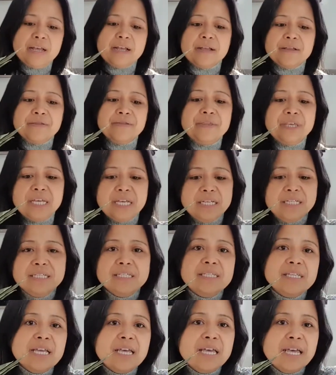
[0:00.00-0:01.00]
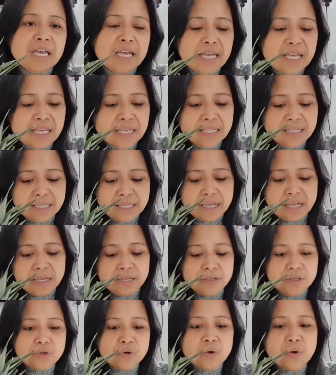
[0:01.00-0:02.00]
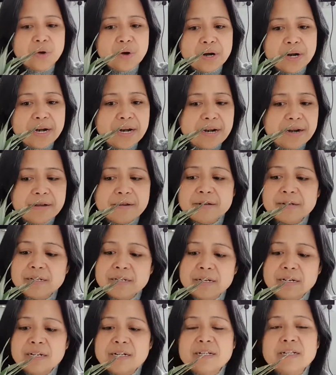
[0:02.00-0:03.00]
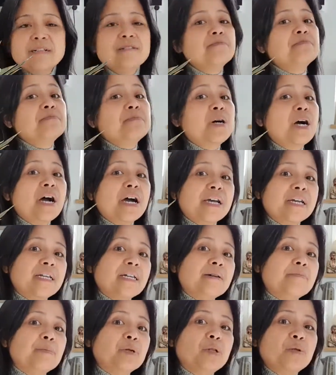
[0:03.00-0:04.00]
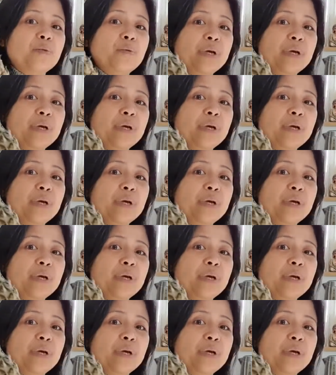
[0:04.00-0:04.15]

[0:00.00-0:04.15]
This is your pineapple.